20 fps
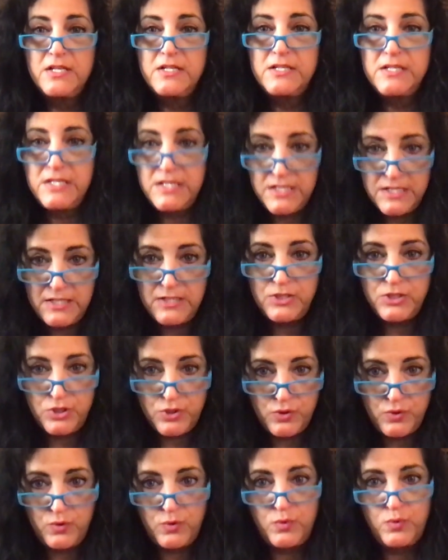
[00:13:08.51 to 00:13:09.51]

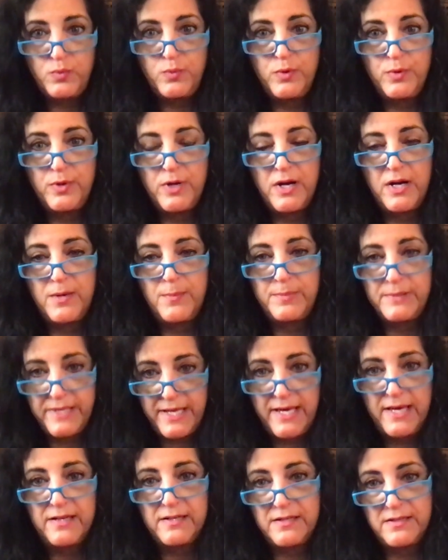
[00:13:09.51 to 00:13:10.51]
T2
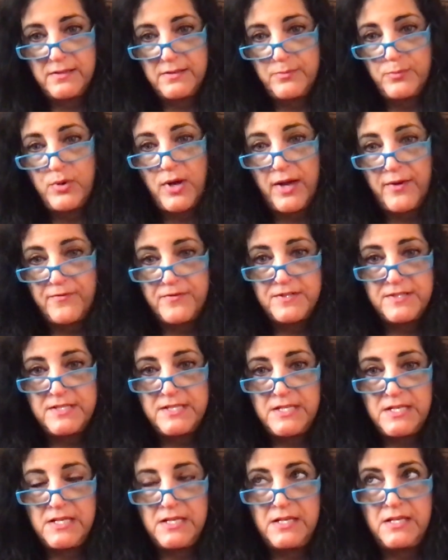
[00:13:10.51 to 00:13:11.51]
black breakfast
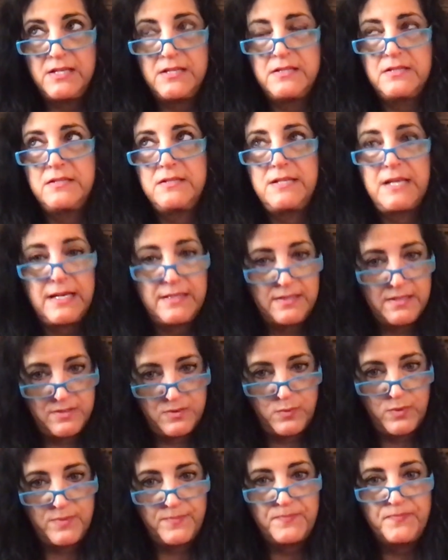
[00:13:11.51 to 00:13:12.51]
tea is not this
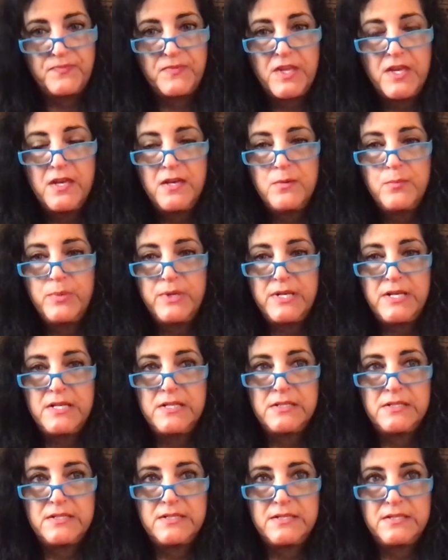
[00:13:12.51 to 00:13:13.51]
one, but
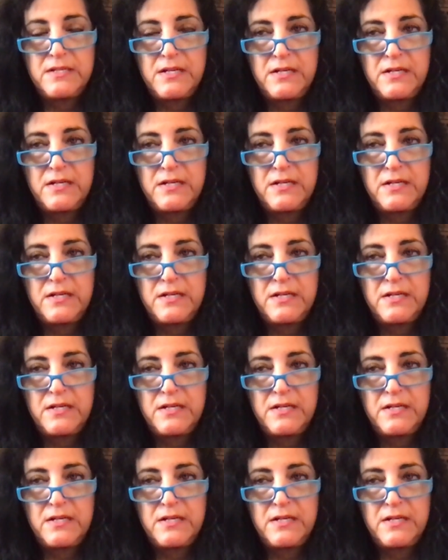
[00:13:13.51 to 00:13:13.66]
it's